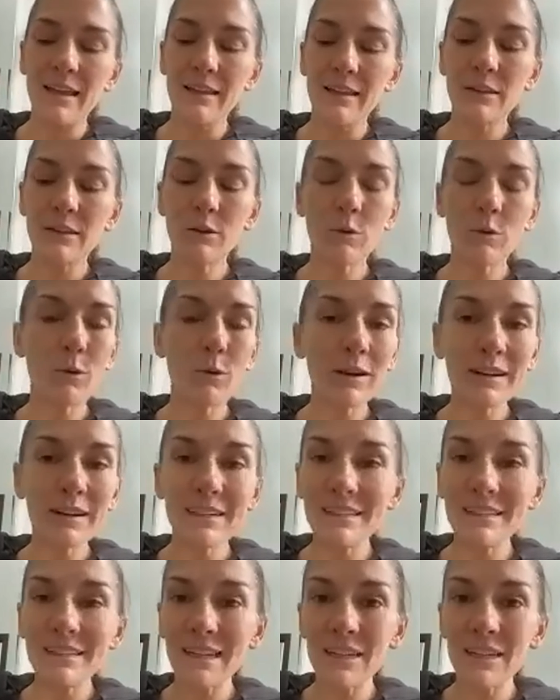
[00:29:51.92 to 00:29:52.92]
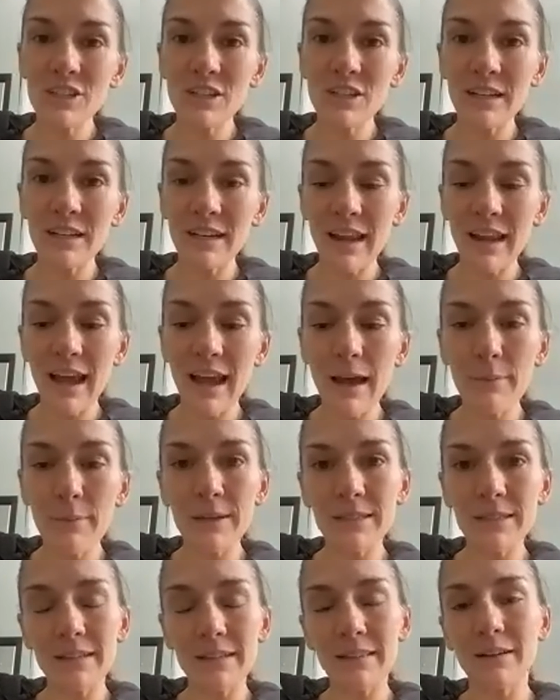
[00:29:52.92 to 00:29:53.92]
their organization and
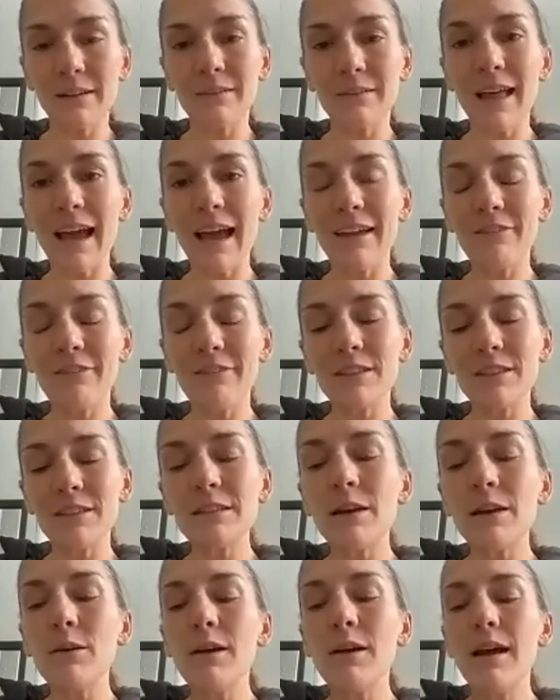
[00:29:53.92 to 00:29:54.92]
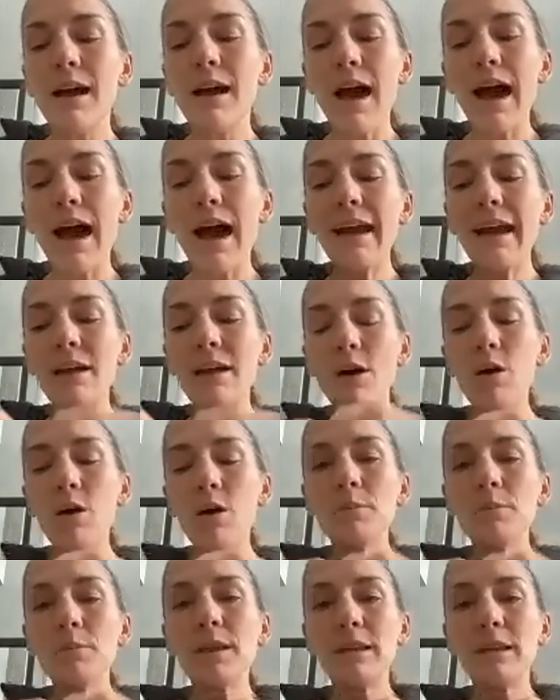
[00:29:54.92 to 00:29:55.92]
habits in their life. And so I
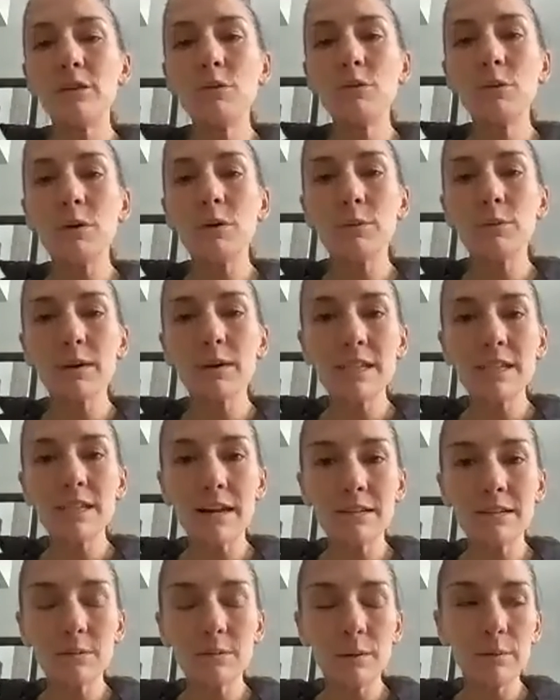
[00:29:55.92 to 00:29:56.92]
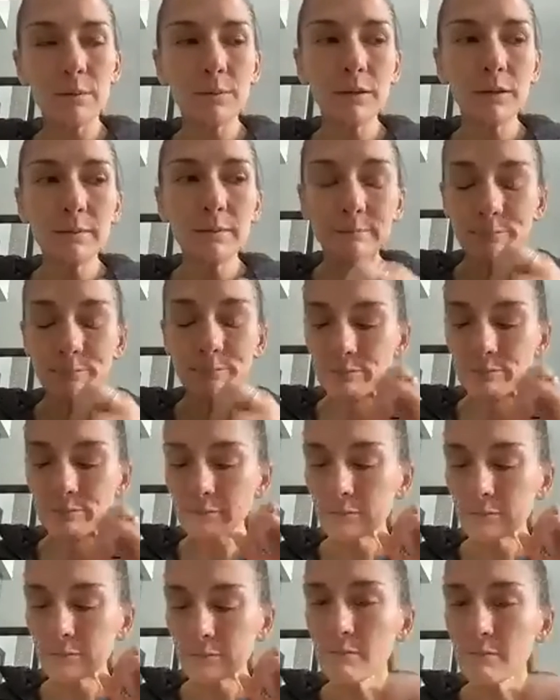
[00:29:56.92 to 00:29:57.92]
hope that you will reach out to people,
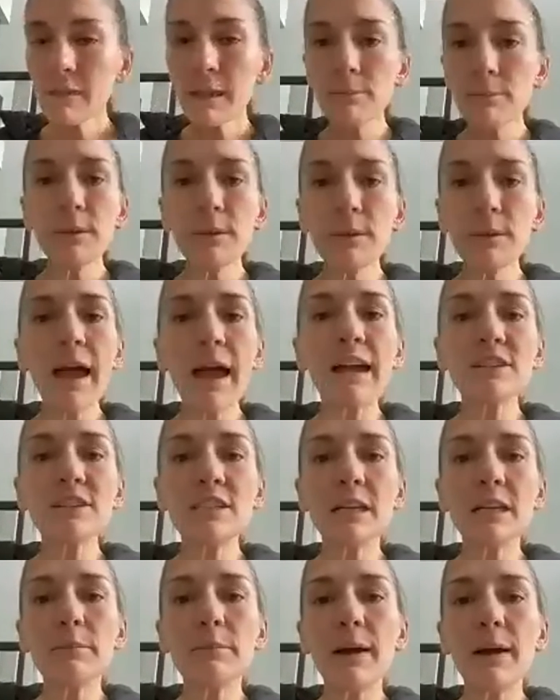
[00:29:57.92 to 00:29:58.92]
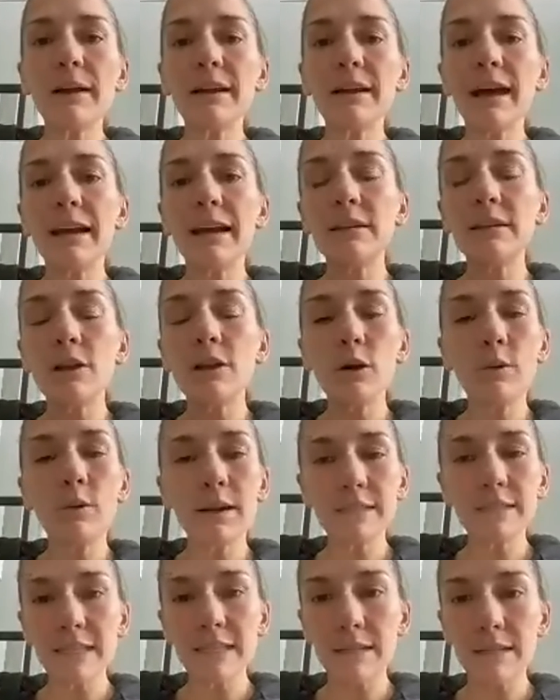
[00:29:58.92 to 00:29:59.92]
be passionate about it. I know
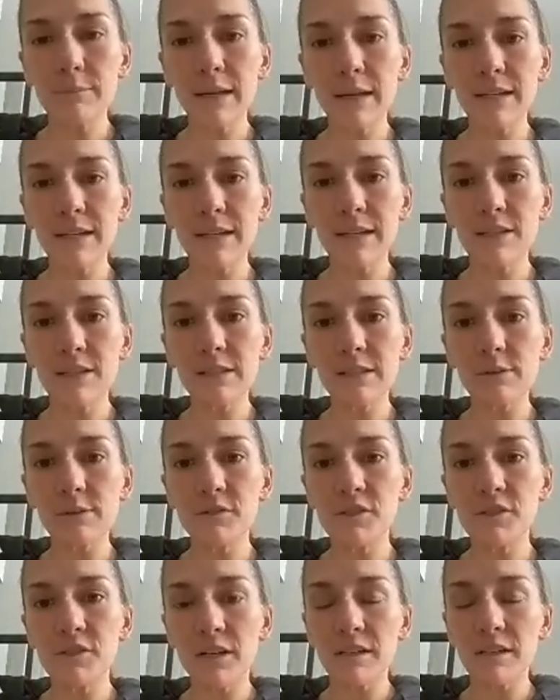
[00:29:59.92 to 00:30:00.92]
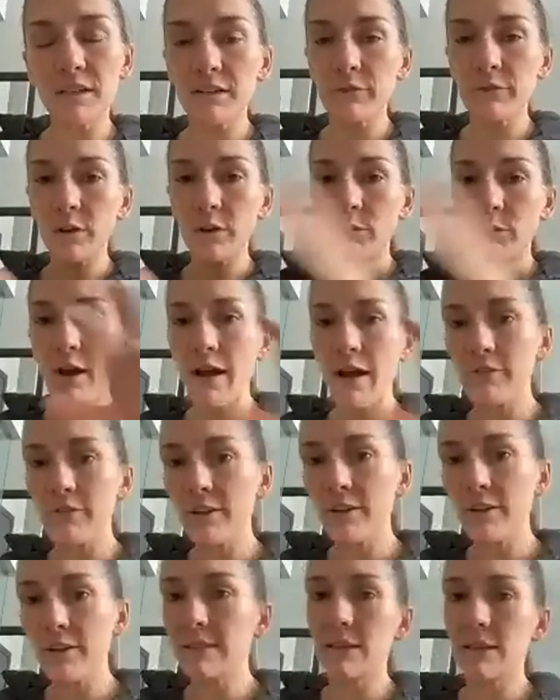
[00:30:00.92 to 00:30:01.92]
on team pages, we've shared different
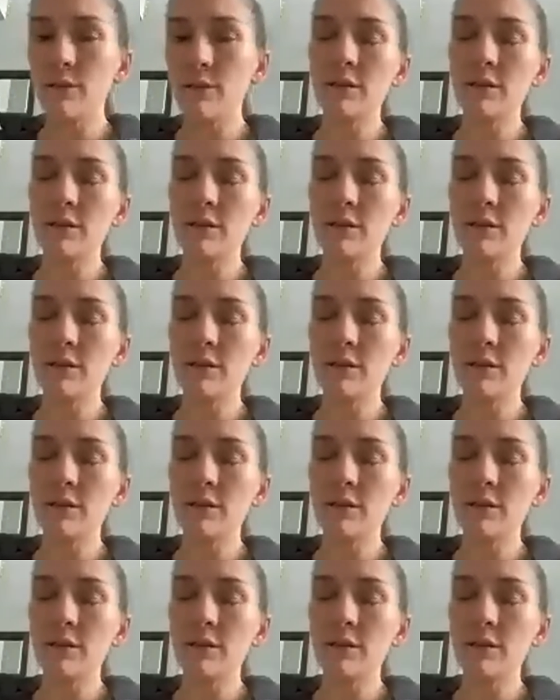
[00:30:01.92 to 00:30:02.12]
graphics that you